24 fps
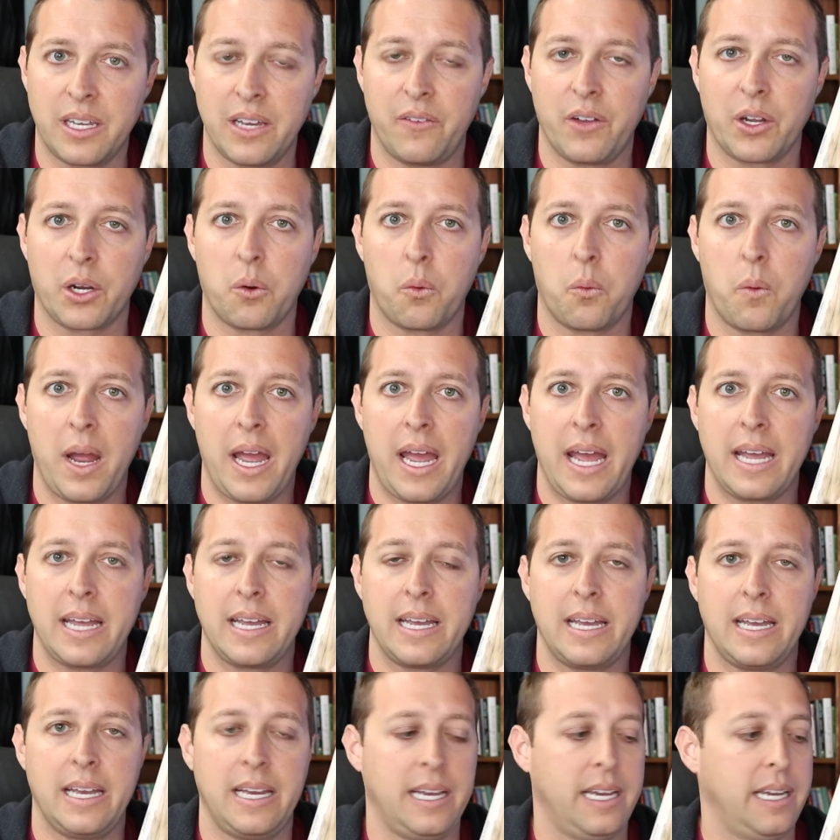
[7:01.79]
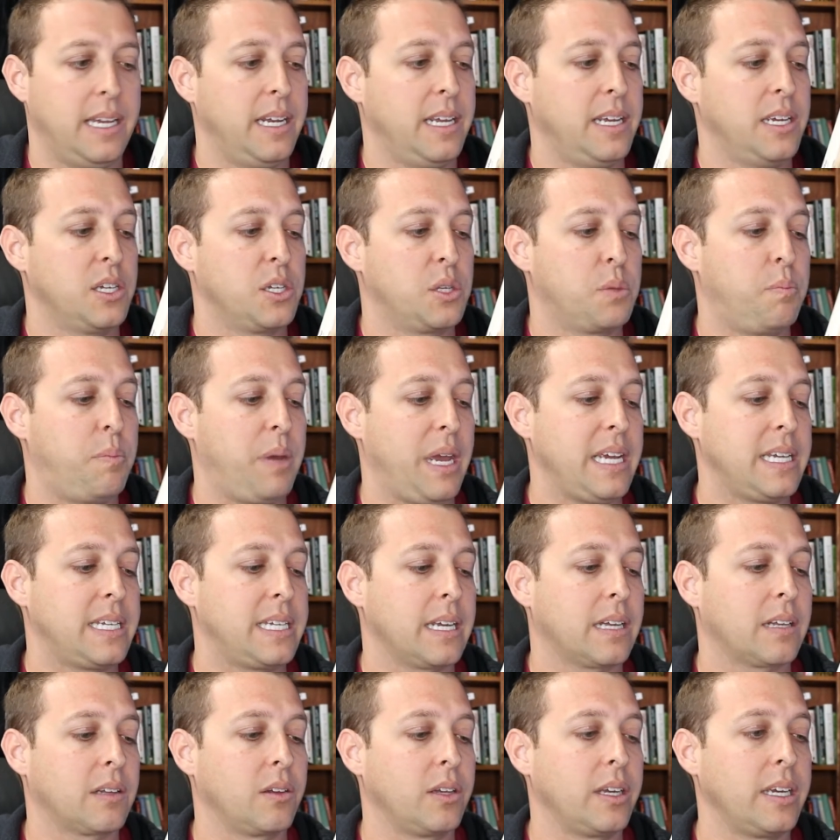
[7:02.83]
giving away. It is
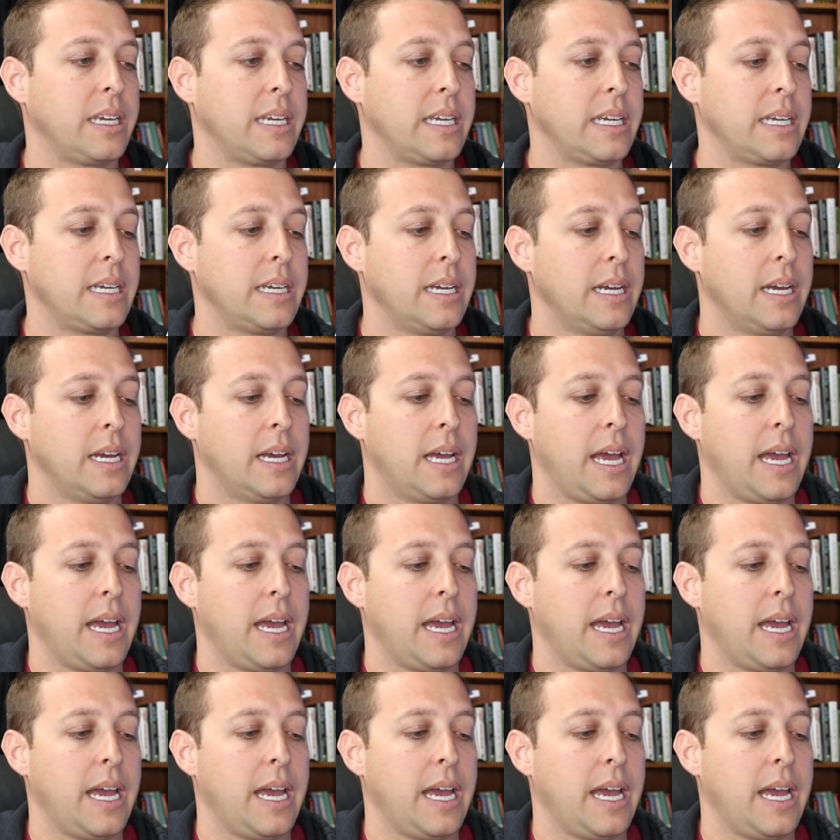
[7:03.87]
basically